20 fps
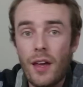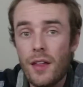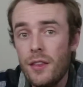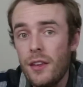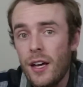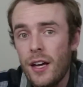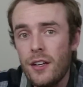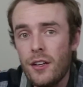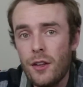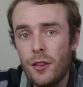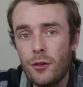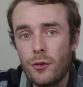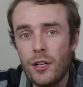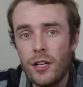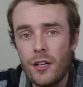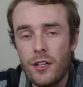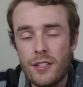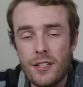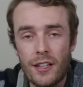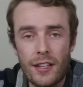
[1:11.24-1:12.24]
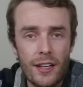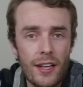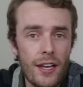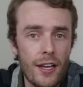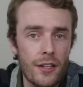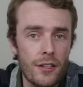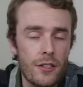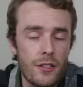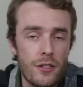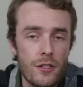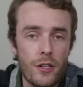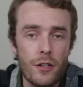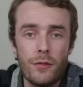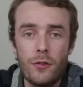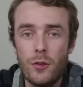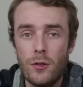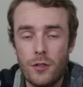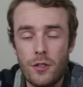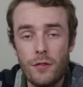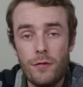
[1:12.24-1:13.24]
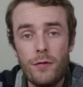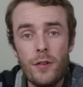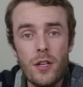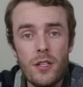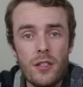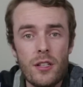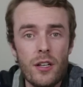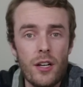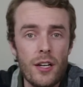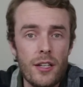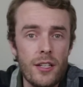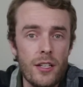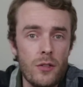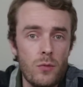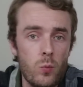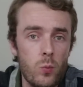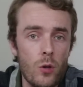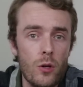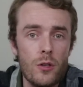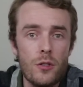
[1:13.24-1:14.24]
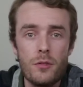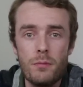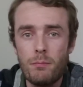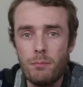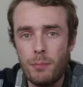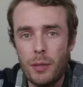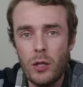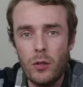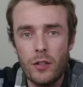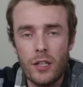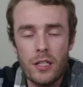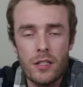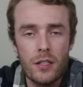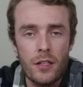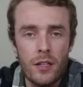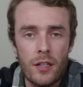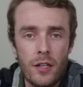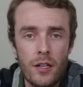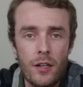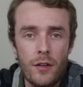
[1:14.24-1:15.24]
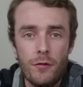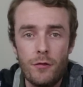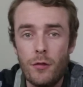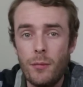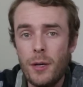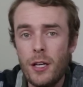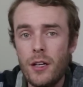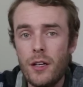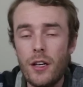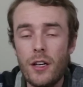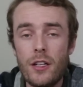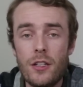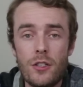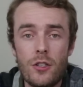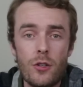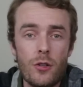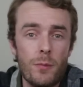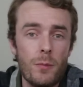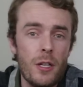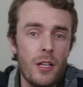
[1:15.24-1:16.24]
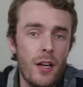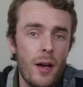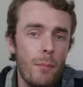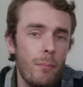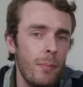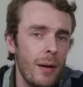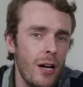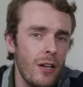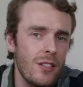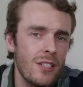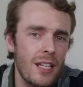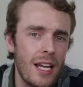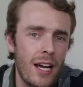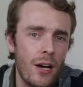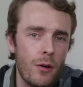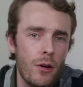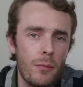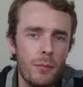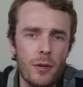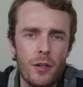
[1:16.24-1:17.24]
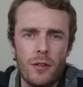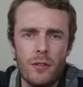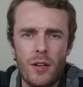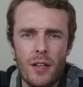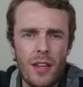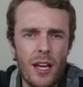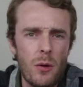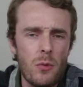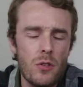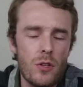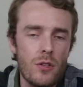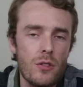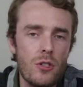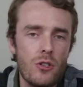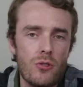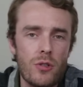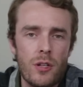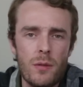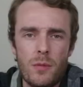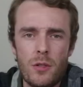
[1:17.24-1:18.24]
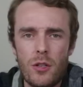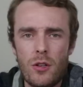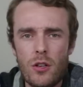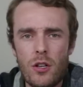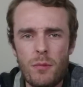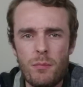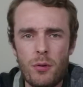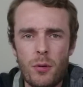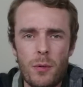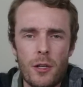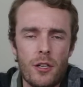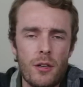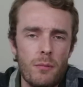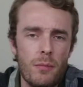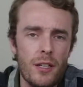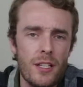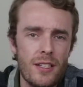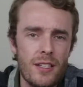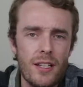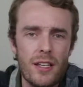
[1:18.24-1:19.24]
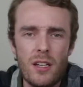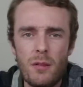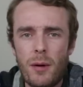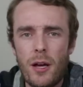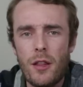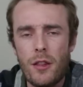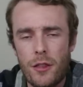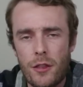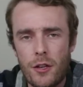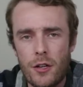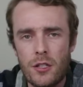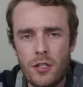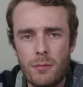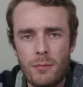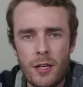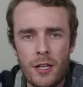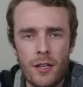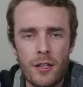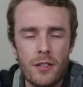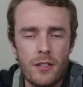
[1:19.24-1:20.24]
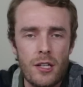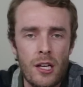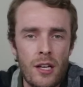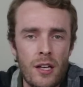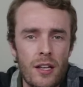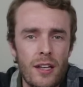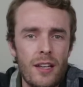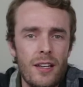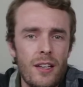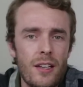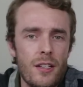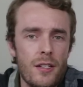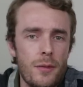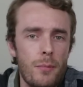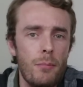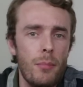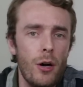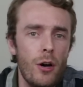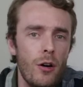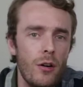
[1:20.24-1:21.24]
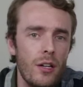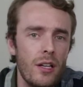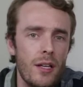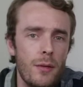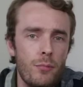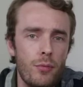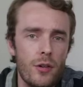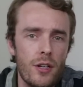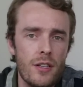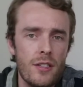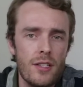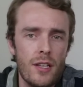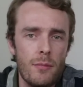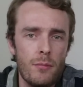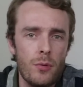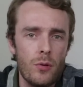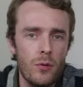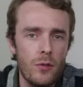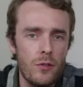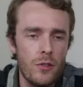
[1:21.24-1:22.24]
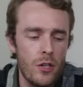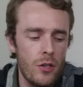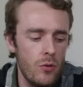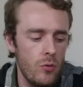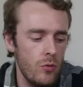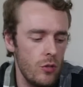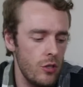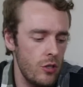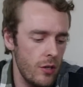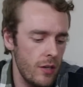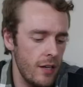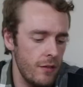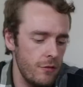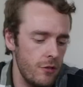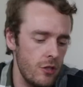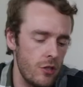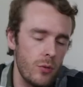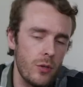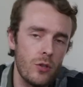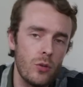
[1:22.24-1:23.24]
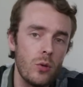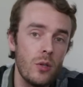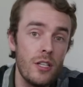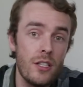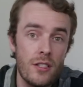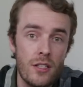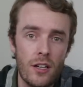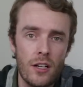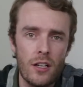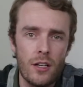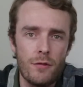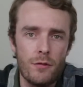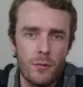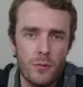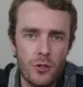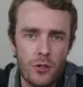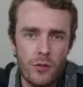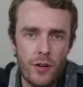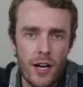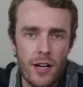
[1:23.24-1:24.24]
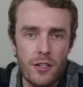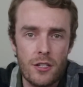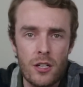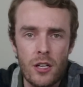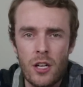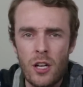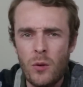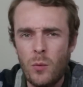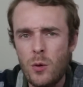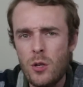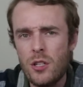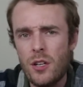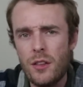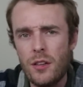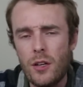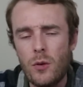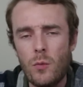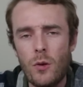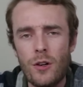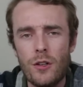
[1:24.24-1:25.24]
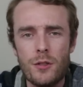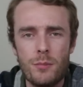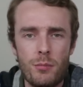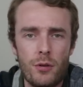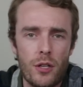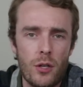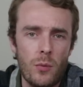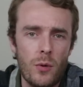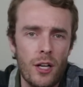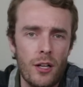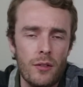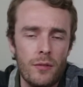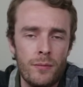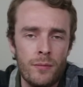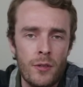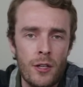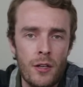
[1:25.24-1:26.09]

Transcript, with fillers: The Ender three is a kit, so of course the first thing I did was build it. For me, it took me about an hour, but that was on stream, so you could probably complete it in about thirty minutes. It is partly pre-assembled, so you don't have to do it all entirely from scratch, which I think works pretty well.